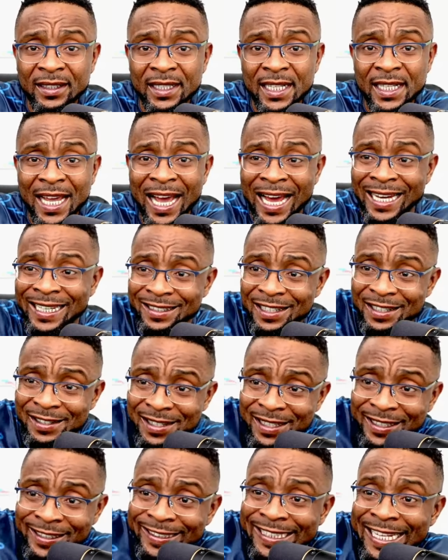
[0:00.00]
And it is the
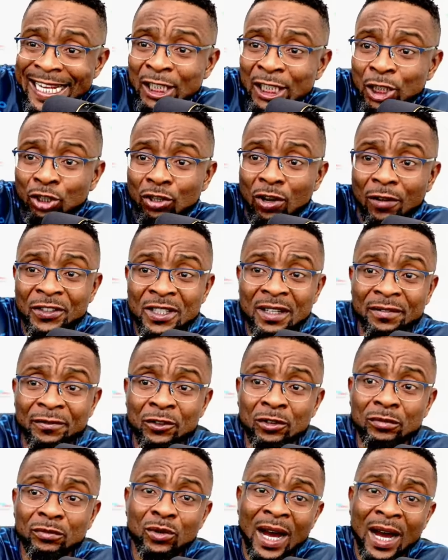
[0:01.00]
creation of
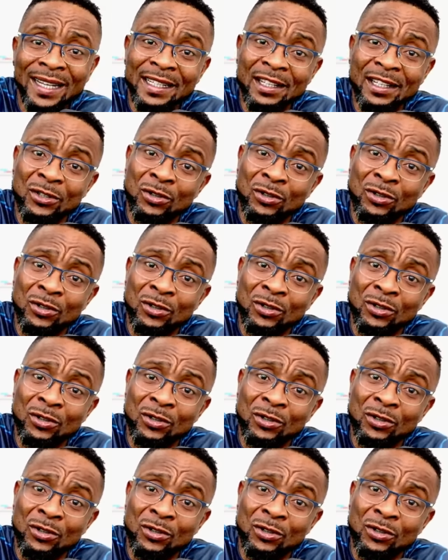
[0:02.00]
Tifnumbu and his